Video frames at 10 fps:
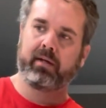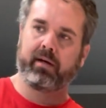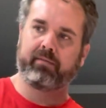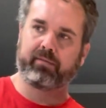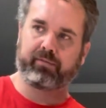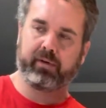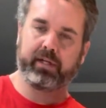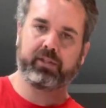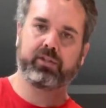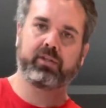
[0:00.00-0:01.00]
of the
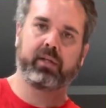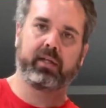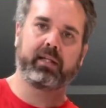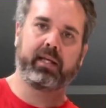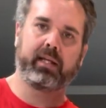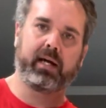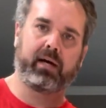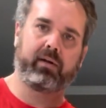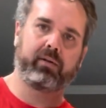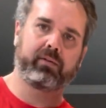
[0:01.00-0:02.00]
fridge, and then
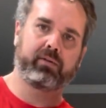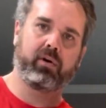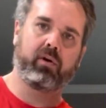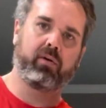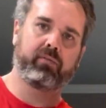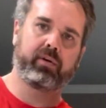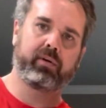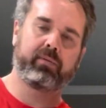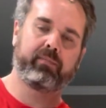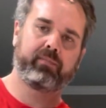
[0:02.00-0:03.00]
I'll go
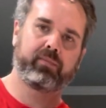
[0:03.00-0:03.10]
over,